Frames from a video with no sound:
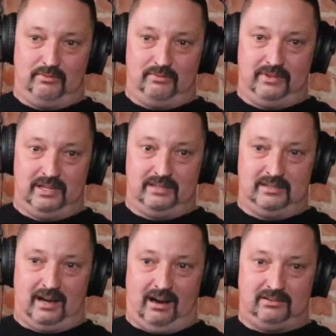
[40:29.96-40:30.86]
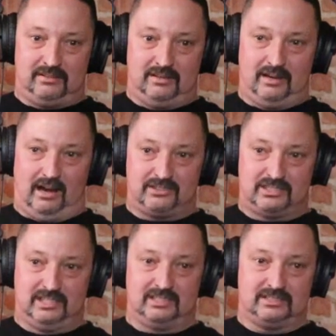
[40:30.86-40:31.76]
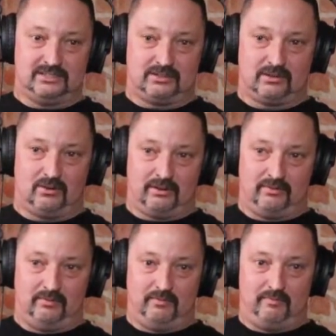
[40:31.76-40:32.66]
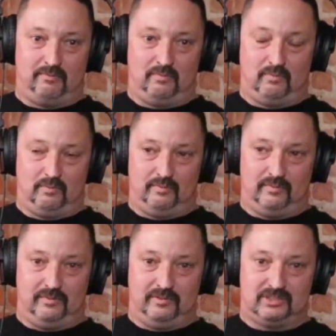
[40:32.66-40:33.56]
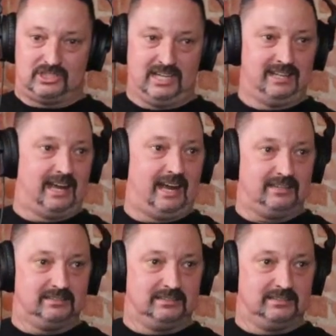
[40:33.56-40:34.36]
then our citizens are going to see that.